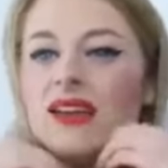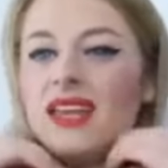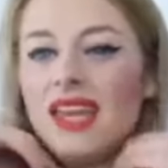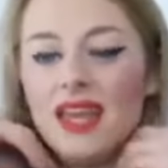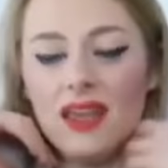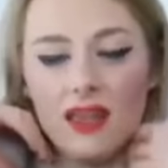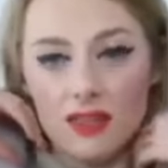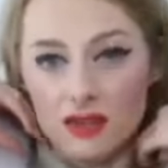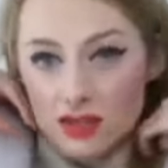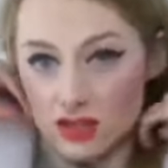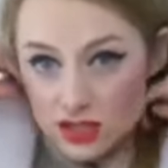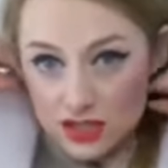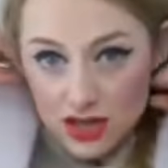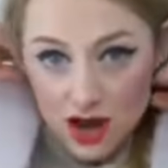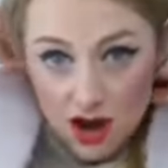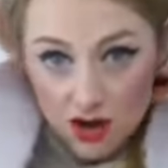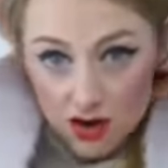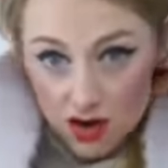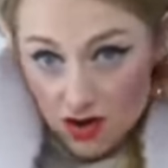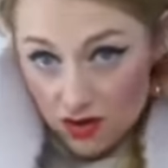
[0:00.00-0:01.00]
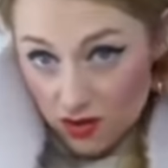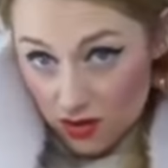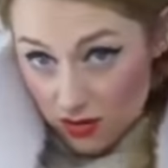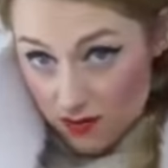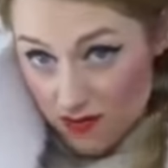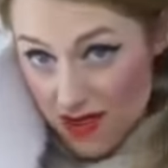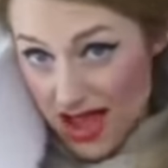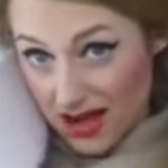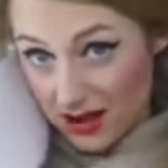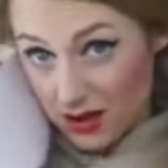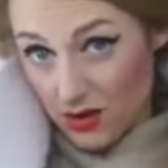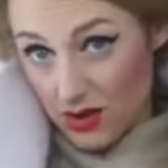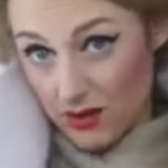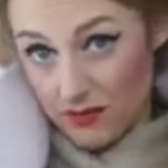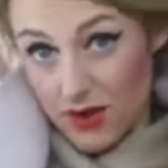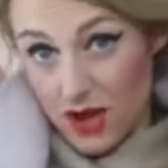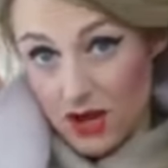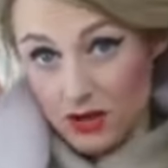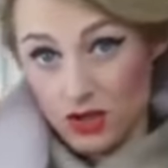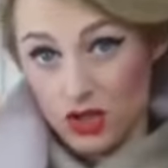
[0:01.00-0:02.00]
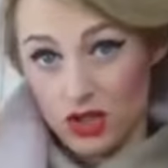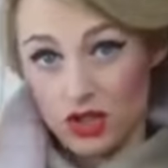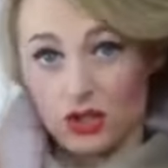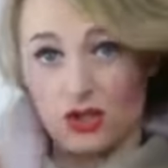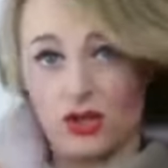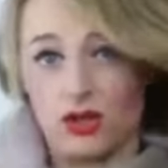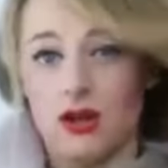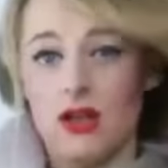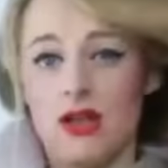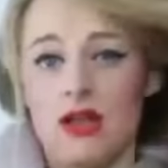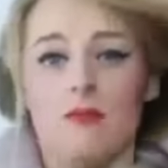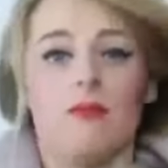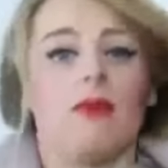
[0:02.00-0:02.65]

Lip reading: either Zara or Mango, I'm not sure,